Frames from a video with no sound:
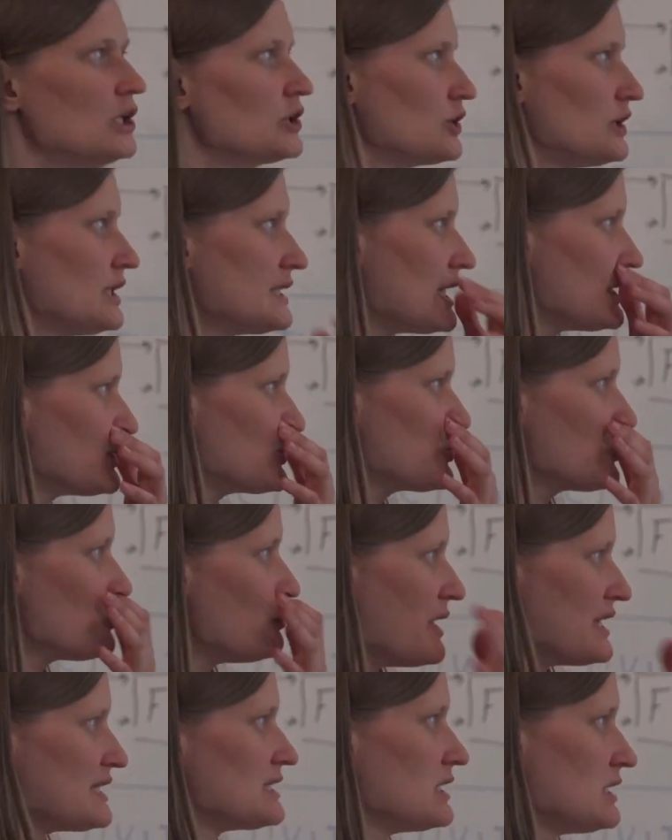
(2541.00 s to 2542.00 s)
So these are two
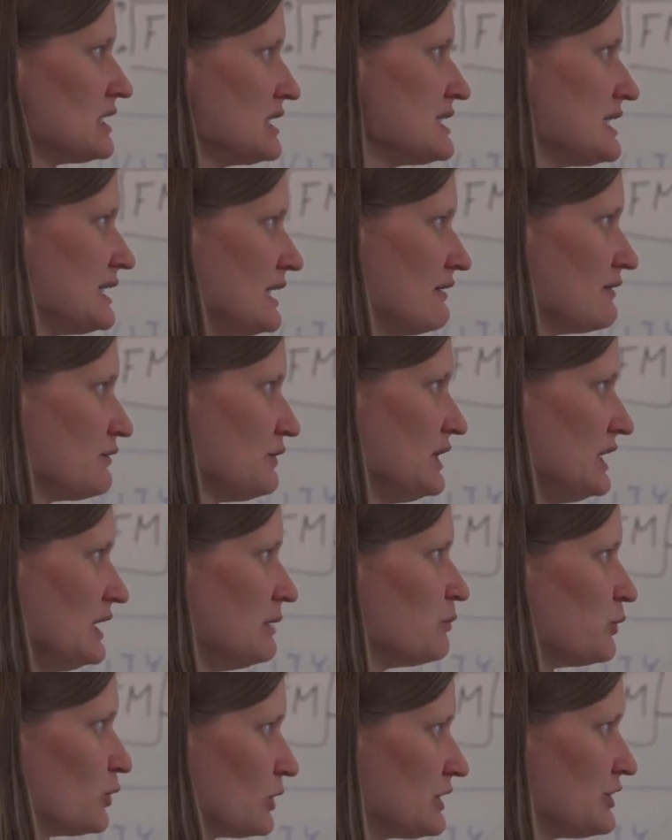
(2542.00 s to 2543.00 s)
messages that are really
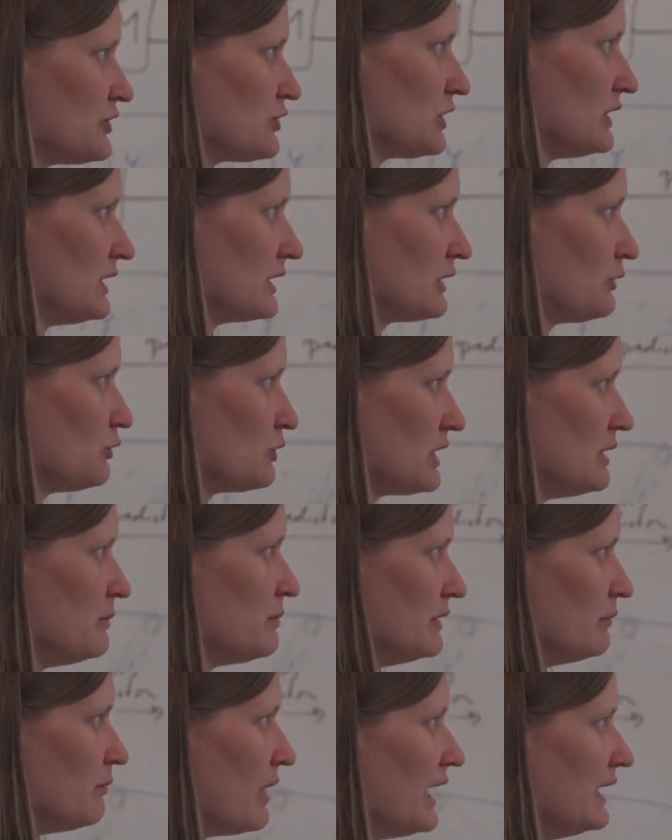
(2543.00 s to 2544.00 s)
important to, to
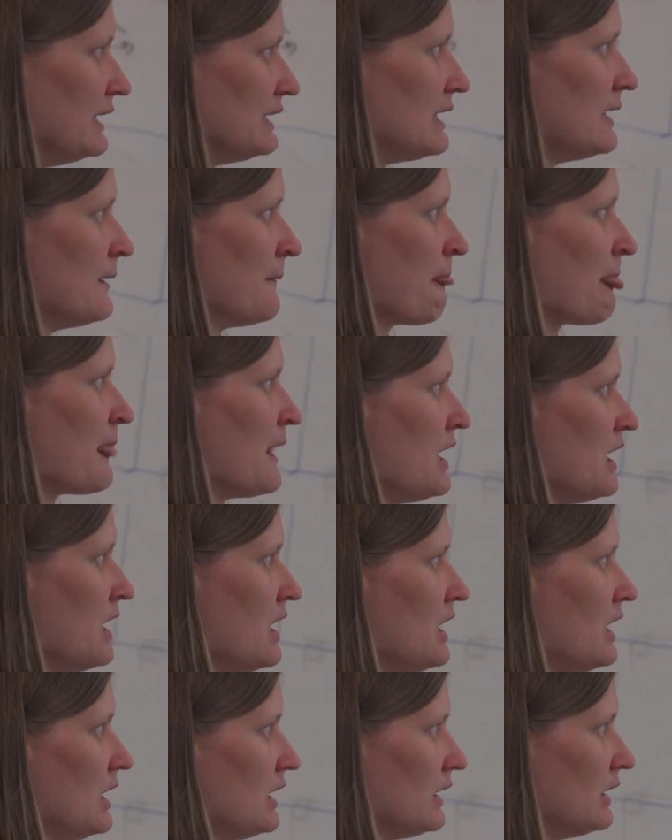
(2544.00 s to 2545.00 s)
keep in mind.
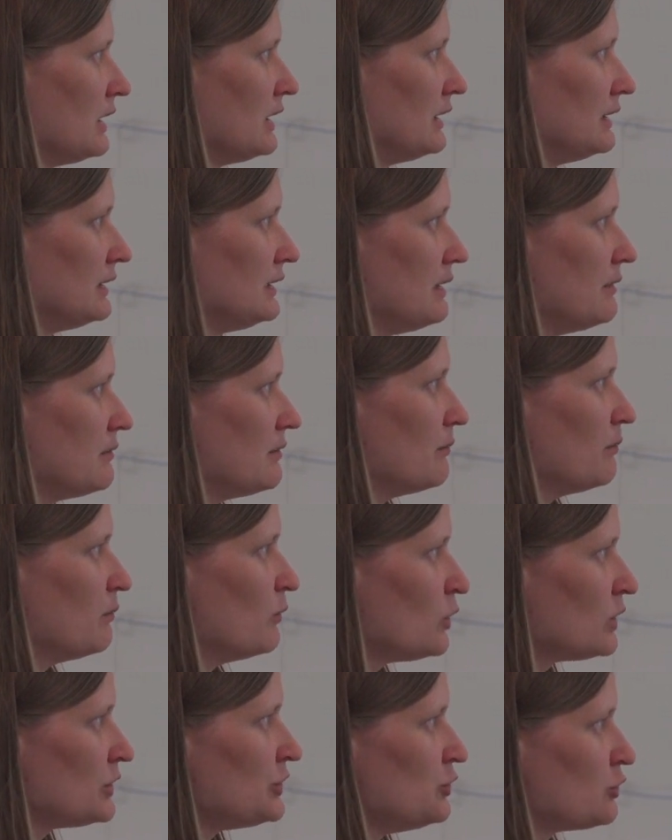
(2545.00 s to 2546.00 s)
The
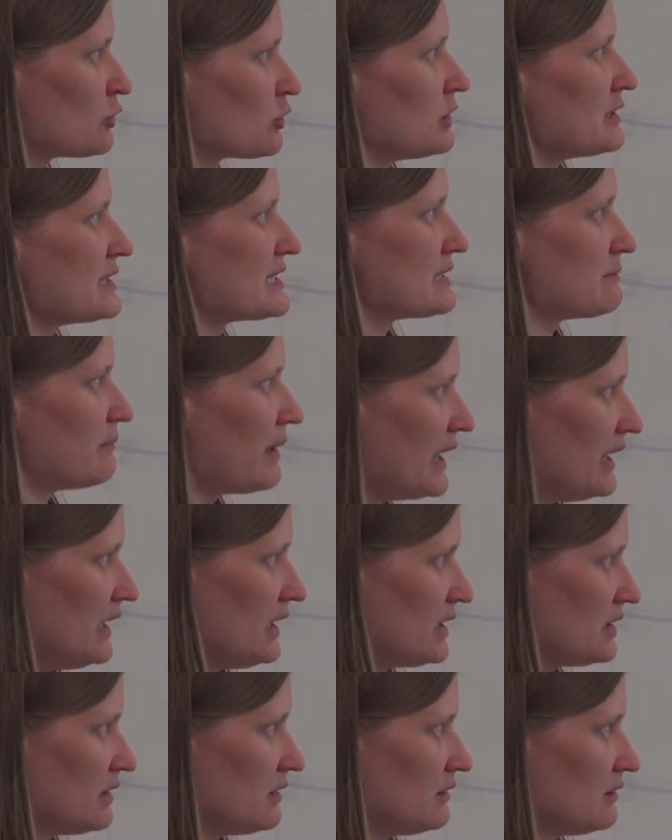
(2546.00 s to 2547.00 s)
more neurons
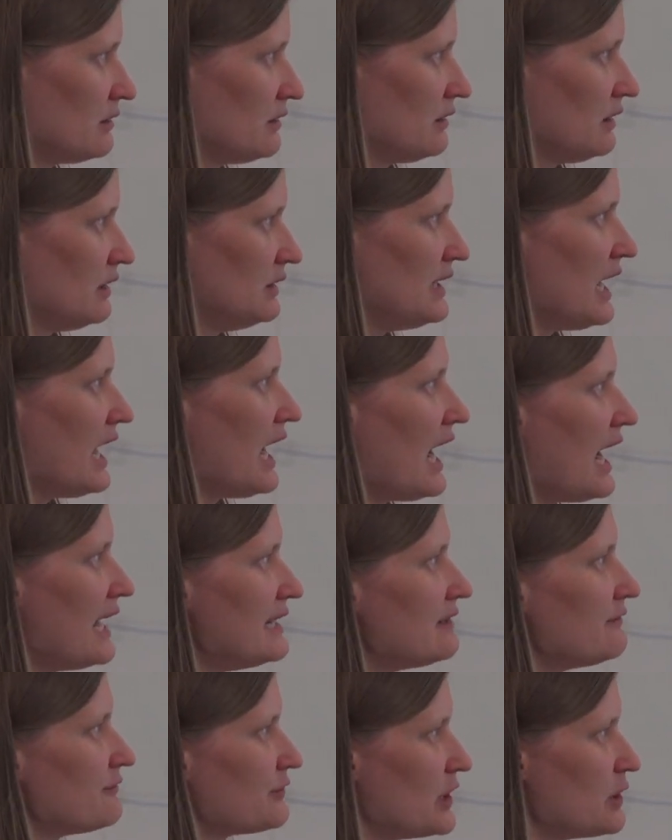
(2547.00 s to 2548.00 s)
spike, the
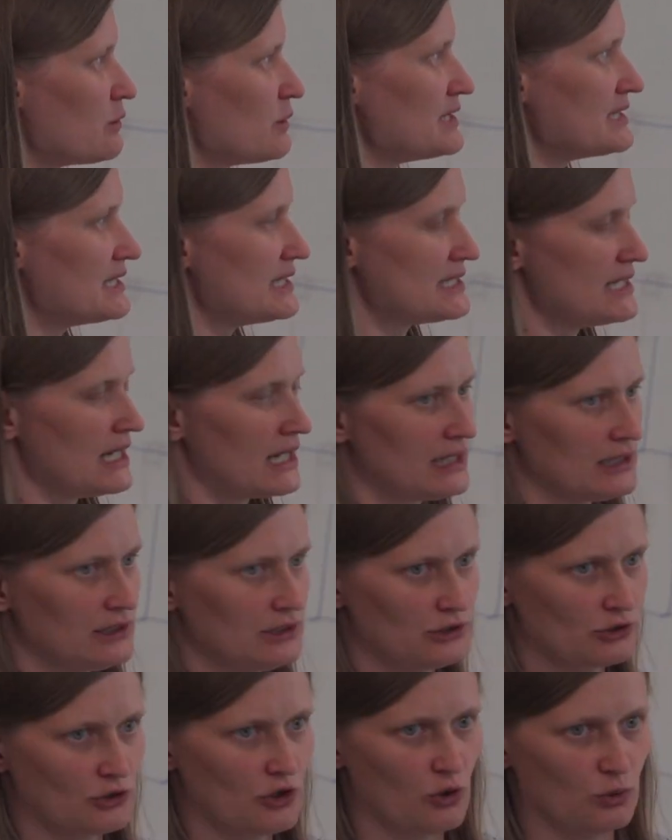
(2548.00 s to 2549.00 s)
higher frequencies they can
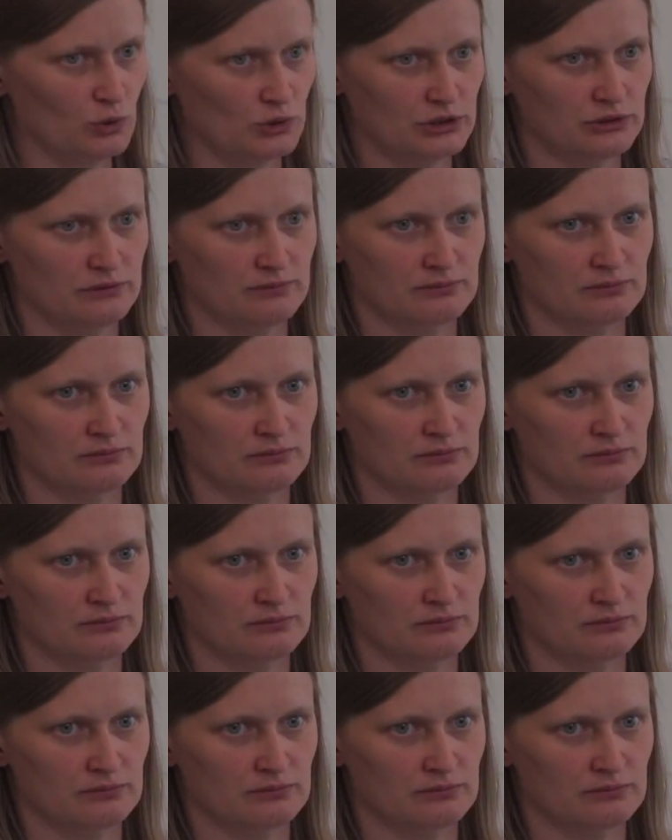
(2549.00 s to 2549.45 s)
encode.